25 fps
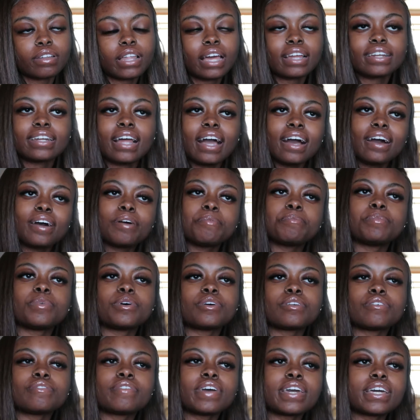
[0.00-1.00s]
Like not
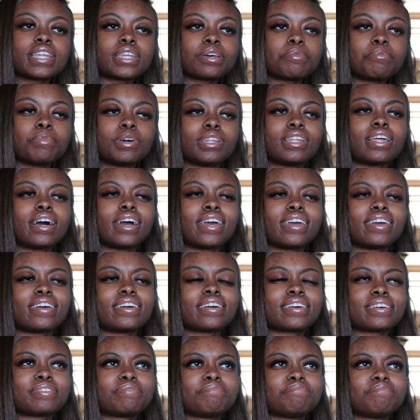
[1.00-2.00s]
unmotivated, but
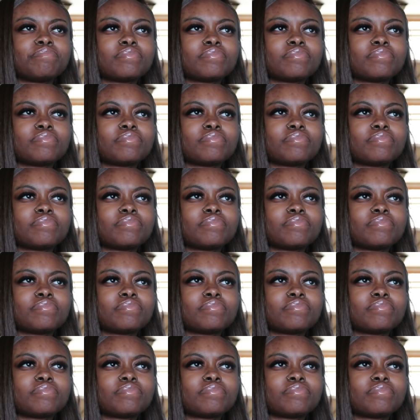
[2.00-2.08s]
like